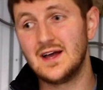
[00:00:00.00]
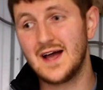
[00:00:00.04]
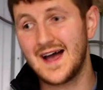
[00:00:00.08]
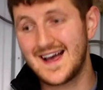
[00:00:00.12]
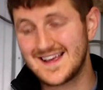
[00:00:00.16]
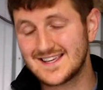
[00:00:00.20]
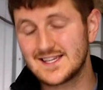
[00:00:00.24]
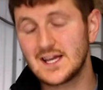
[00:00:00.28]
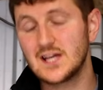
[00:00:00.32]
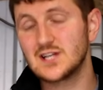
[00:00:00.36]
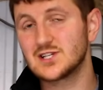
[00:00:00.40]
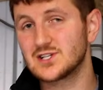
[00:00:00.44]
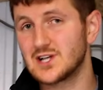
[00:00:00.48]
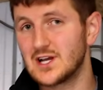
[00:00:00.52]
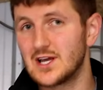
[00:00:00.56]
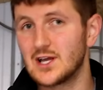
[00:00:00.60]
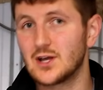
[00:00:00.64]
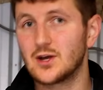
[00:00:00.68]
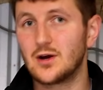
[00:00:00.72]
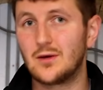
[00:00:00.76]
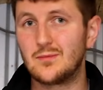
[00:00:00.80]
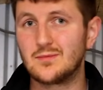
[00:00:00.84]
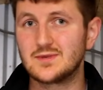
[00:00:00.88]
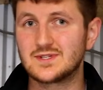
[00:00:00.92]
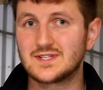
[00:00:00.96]
essentially
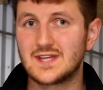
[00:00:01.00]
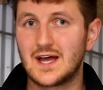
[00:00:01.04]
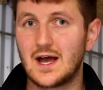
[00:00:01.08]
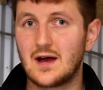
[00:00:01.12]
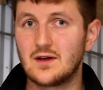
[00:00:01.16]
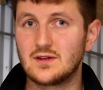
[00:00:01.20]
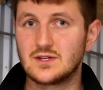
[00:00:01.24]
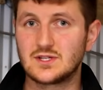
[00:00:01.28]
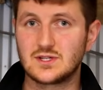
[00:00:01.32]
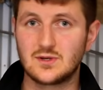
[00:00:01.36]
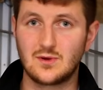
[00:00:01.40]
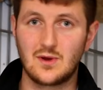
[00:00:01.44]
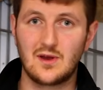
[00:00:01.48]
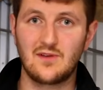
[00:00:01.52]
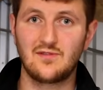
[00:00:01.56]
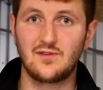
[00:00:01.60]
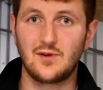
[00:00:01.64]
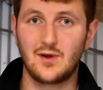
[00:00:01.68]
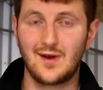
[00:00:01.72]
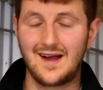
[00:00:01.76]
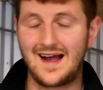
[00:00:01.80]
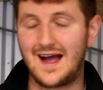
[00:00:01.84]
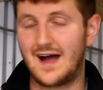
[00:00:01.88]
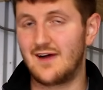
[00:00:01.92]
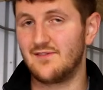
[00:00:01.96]
it comes down to if
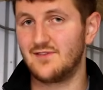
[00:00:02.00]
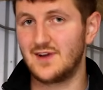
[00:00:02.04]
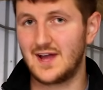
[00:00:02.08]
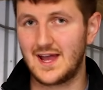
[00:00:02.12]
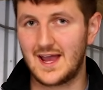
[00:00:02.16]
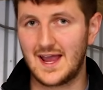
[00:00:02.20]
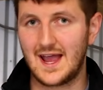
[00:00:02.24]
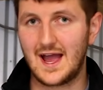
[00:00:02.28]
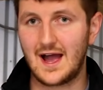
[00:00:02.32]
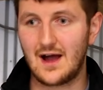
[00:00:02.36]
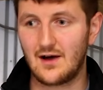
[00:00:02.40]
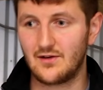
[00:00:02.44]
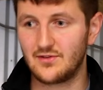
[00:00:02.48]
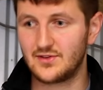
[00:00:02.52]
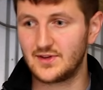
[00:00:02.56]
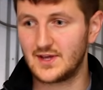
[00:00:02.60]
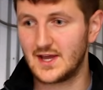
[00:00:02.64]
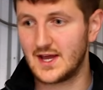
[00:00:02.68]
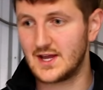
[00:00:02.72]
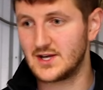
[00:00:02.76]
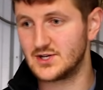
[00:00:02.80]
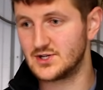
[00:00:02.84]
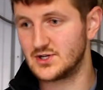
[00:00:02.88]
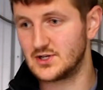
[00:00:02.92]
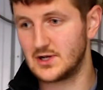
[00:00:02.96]
you have a healthy
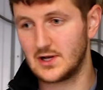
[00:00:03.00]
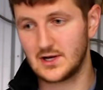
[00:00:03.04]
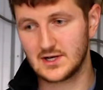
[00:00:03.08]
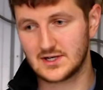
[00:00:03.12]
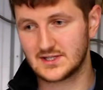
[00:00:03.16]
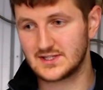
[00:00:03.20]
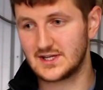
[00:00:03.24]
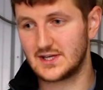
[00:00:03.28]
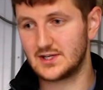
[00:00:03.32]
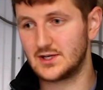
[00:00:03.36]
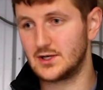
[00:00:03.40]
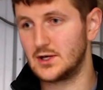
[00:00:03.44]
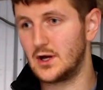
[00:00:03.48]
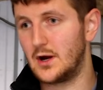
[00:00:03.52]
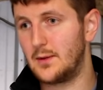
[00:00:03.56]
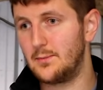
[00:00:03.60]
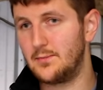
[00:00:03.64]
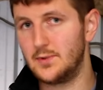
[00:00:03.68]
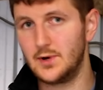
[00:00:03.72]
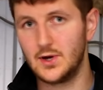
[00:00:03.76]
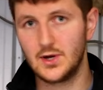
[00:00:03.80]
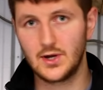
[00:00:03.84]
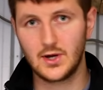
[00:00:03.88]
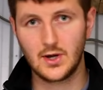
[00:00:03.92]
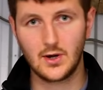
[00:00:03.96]
engine. Like I said, you're
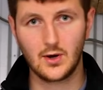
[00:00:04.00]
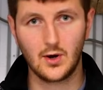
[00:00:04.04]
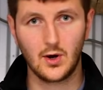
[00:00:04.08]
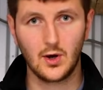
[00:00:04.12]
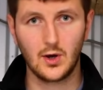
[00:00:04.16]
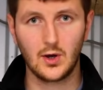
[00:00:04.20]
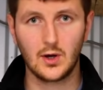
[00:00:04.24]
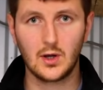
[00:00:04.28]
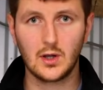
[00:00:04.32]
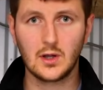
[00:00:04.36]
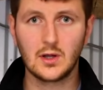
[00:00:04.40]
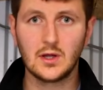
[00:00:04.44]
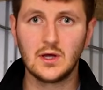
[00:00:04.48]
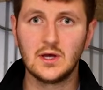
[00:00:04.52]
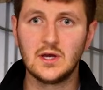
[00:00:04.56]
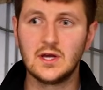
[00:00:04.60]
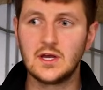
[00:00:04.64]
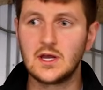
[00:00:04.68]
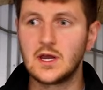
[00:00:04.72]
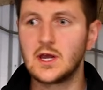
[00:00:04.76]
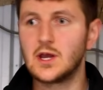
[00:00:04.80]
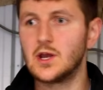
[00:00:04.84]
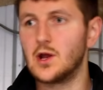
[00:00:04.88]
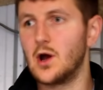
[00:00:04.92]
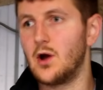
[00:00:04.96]
not burning oil,
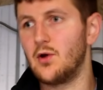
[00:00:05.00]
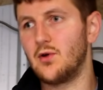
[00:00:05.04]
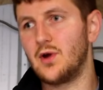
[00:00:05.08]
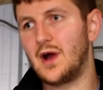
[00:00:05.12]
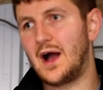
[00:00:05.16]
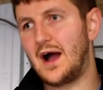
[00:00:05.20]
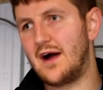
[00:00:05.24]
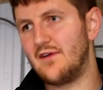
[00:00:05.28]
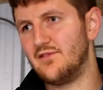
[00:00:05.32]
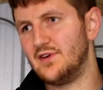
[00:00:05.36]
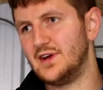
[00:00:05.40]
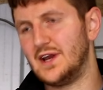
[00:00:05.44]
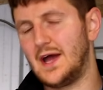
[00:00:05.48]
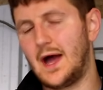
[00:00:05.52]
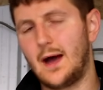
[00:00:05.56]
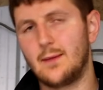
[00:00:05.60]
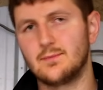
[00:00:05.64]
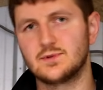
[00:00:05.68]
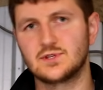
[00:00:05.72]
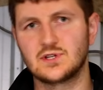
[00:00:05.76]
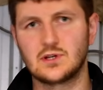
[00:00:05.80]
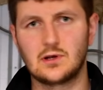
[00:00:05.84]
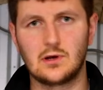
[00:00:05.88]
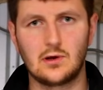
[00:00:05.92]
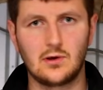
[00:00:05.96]
you don't have an
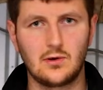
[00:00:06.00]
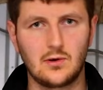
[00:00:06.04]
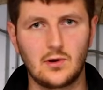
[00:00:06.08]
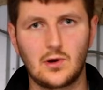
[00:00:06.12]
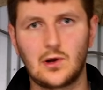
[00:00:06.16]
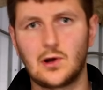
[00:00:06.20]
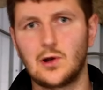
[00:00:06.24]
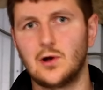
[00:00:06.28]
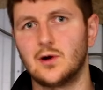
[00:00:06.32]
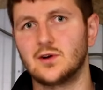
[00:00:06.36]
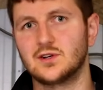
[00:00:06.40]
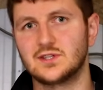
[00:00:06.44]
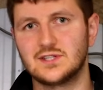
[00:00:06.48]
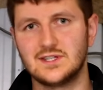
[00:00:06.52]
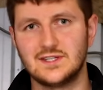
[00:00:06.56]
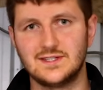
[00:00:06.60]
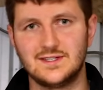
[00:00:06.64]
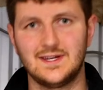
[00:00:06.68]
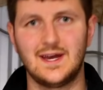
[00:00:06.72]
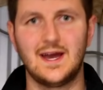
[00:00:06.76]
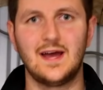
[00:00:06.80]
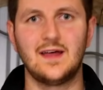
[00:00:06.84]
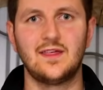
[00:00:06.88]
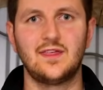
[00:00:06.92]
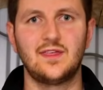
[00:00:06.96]
absolute clogged to
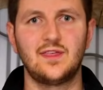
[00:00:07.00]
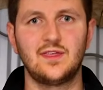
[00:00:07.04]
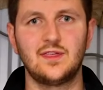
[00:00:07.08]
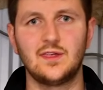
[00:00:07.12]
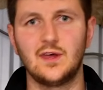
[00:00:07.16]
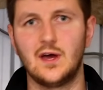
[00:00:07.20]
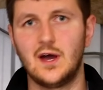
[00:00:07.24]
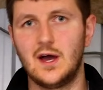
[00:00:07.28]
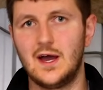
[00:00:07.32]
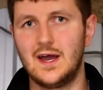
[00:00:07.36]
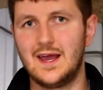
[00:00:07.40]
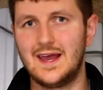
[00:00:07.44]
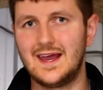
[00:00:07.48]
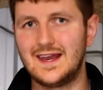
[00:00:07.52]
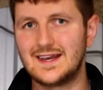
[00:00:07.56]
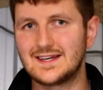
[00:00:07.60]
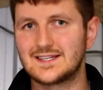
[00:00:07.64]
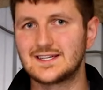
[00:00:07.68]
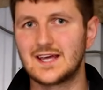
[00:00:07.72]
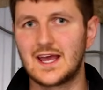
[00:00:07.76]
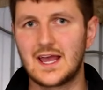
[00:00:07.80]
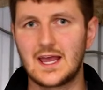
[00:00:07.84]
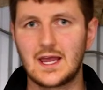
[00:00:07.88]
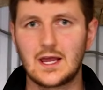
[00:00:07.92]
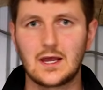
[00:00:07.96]
death
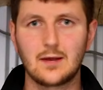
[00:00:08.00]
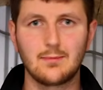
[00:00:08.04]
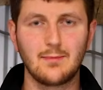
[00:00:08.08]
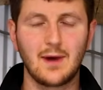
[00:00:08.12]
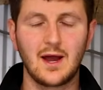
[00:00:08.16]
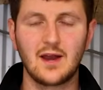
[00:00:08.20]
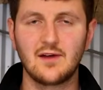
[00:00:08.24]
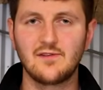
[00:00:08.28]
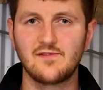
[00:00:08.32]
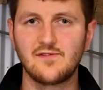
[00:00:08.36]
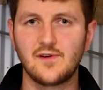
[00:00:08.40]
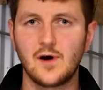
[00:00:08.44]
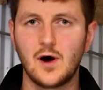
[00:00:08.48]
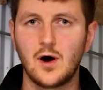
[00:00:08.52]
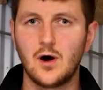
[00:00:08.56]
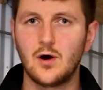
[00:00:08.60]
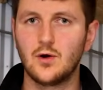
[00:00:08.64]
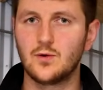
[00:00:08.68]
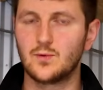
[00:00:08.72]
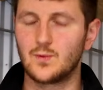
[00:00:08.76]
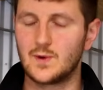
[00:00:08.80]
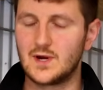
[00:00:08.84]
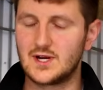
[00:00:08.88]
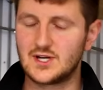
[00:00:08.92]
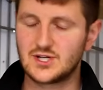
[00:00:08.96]
intake
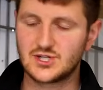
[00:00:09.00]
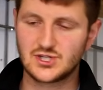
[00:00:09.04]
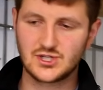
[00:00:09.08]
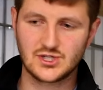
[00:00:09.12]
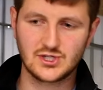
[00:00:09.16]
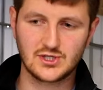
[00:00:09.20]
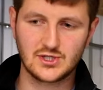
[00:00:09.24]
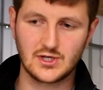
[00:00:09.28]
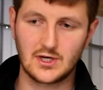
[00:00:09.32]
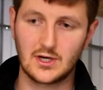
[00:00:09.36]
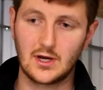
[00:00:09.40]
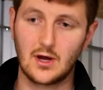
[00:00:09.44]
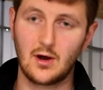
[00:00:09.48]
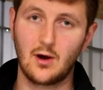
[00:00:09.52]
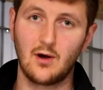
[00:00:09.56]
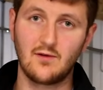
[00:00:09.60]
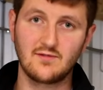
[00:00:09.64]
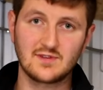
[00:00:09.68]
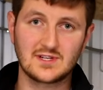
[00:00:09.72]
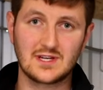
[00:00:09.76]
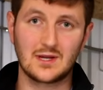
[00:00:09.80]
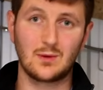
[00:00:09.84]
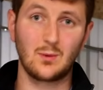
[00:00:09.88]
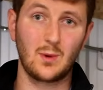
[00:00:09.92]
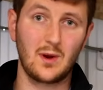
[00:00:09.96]
manifold, which, you know,
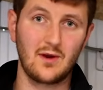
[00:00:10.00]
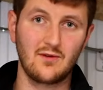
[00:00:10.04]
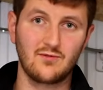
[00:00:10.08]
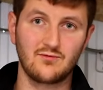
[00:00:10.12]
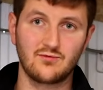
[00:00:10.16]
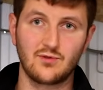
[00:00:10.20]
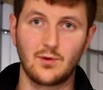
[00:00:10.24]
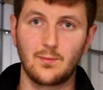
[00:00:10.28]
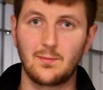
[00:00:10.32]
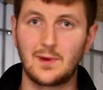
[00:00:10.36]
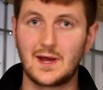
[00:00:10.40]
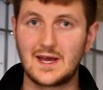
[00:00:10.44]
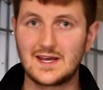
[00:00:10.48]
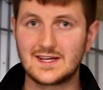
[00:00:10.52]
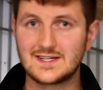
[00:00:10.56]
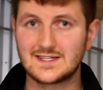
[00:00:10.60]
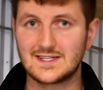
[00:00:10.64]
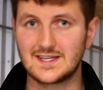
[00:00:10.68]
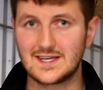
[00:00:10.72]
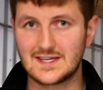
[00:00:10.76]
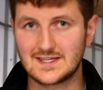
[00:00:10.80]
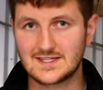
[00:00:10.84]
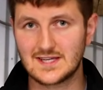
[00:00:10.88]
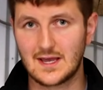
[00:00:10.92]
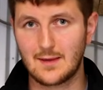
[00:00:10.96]
obviously we've replaced
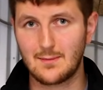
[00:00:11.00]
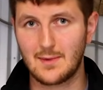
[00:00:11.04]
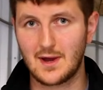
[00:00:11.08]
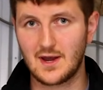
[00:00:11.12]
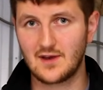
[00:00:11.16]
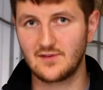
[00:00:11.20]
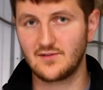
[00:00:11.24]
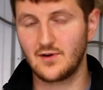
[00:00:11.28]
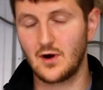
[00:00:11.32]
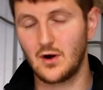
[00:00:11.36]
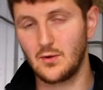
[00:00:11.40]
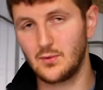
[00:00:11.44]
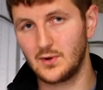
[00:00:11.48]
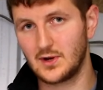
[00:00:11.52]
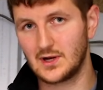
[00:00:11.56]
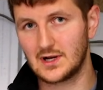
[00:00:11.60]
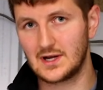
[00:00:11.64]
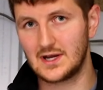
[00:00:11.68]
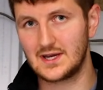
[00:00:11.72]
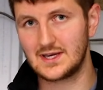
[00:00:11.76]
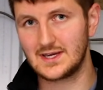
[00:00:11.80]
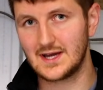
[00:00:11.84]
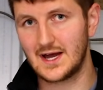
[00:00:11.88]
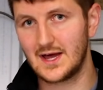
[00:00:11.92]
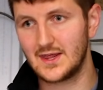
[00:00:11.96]
the intake manifold, we've
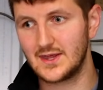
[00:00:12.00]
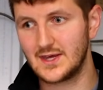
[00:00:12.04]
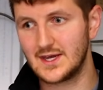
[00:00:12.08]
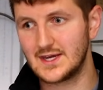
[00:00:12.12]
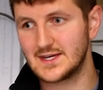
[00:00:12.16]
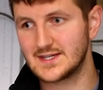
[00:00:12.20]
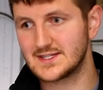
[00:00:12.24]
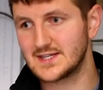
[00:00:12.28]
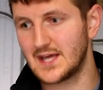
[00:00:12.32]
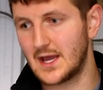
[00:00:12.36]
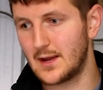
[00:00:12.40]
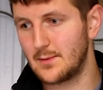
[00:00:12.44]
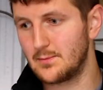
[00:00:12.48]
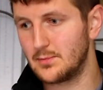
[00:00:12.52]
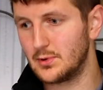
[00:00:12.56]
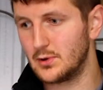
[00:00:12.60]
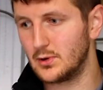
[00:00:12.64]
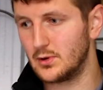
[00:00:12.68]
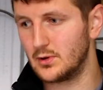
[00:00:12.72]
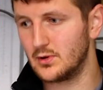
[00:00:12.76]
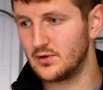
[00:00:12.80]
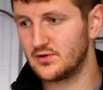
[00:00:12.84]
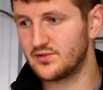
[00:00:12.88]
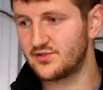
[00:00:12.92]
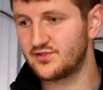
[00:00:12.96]
cleaned out the intake
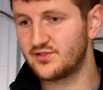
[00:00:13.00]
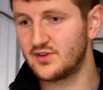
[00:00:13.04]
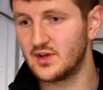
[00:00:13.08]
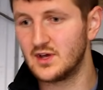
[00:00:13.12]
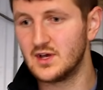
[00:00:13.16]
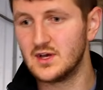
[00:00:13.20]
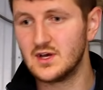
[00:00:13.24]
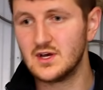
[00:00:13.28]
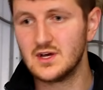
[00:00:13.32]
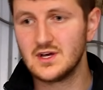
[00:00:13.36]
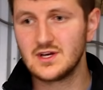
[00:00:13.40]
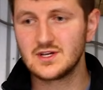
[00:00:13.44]
ports,